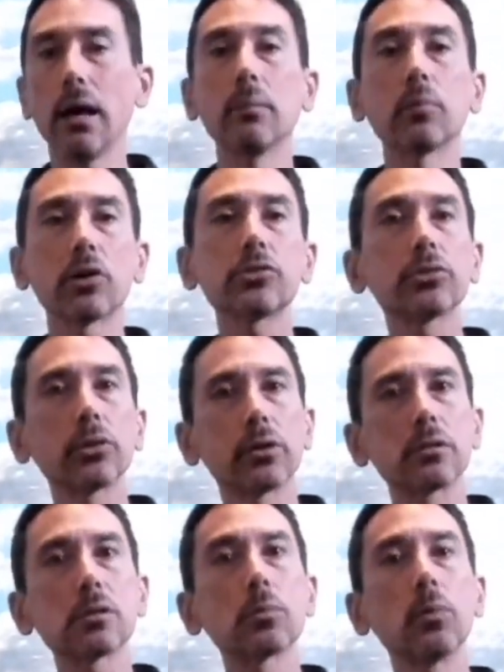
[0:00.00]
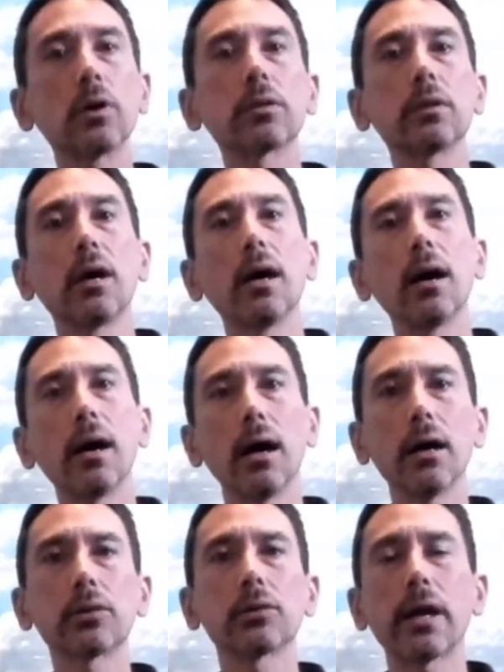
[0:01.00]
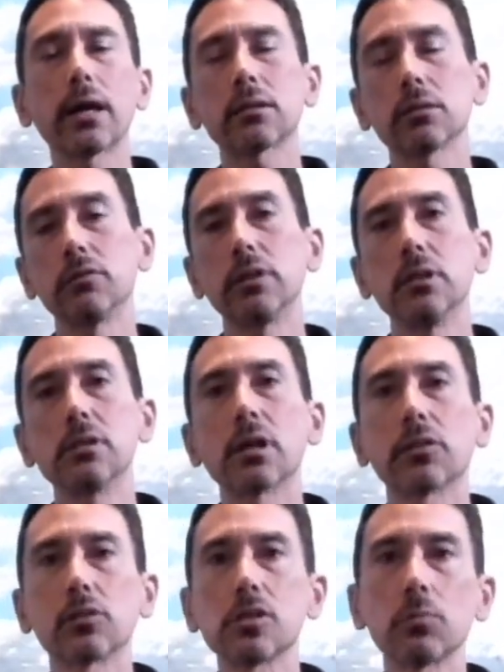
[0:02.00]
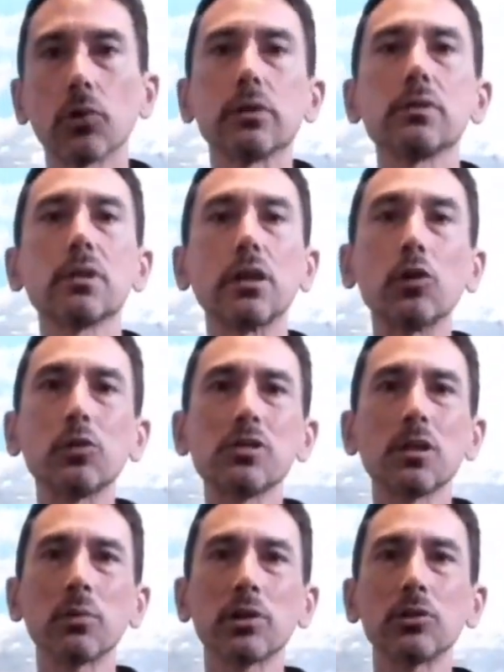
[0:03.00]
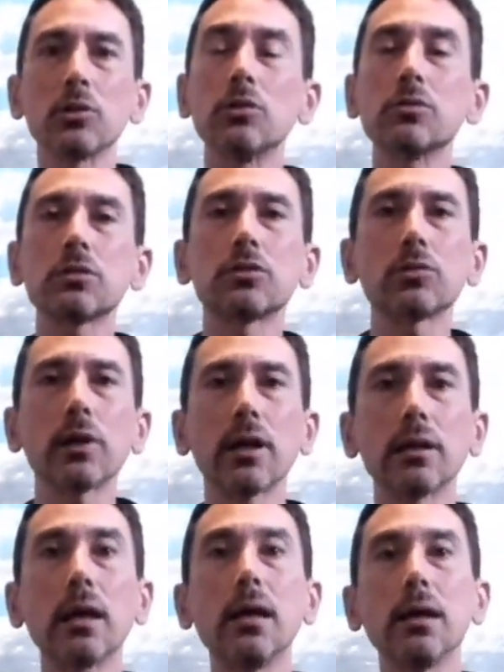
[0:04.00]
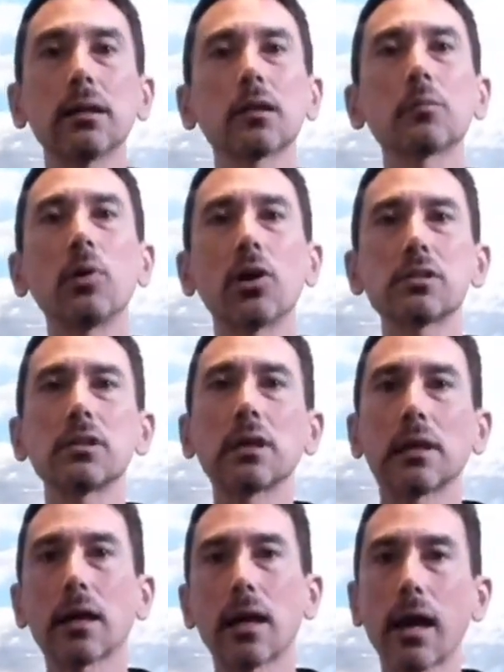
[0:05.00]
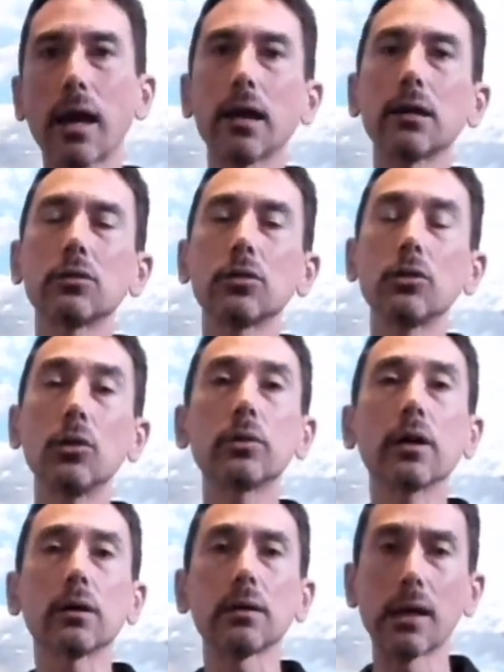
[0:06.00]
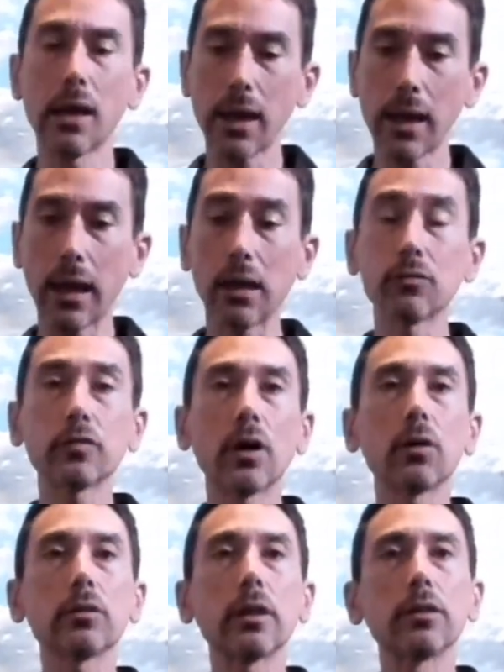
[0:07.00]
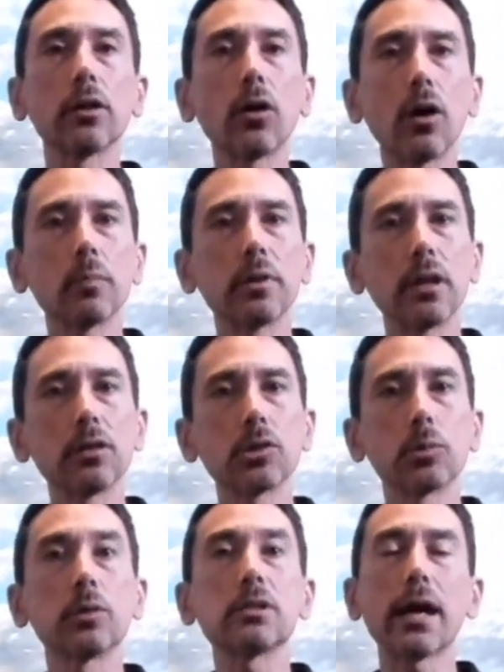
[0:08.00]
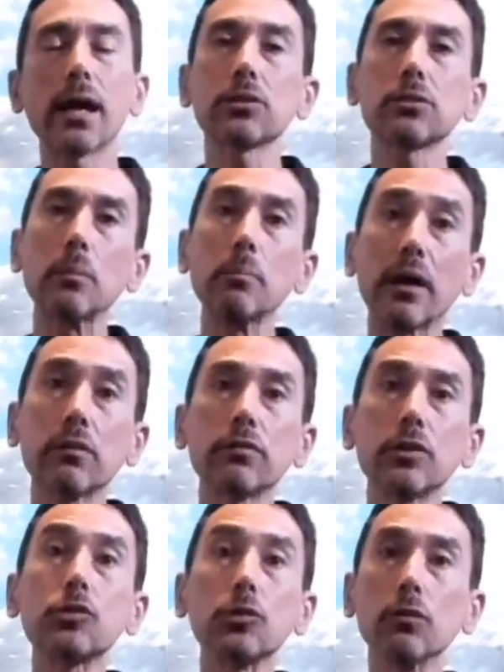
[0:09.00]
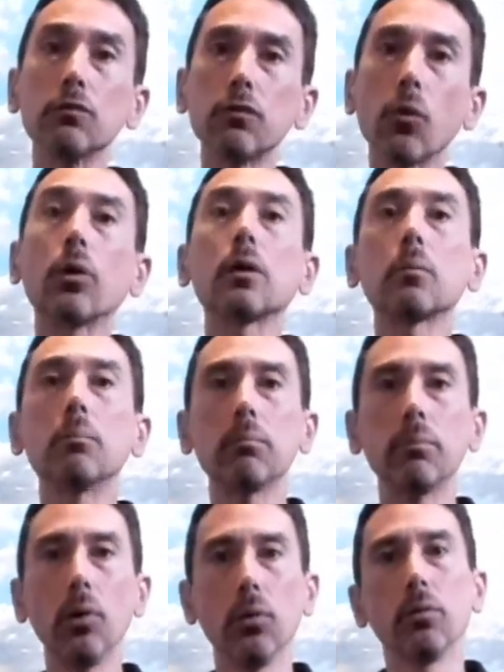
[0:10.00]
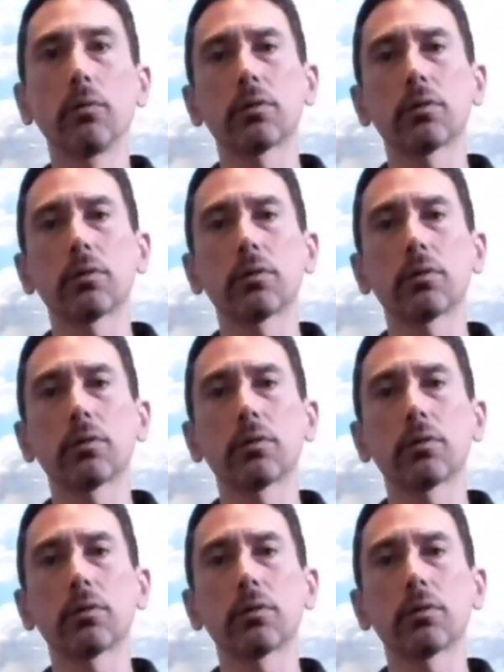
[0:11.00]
martial arts with other activities, other sports. I know someone who used to train kickboxing and yoga and found that the combination was actually beneficial for both.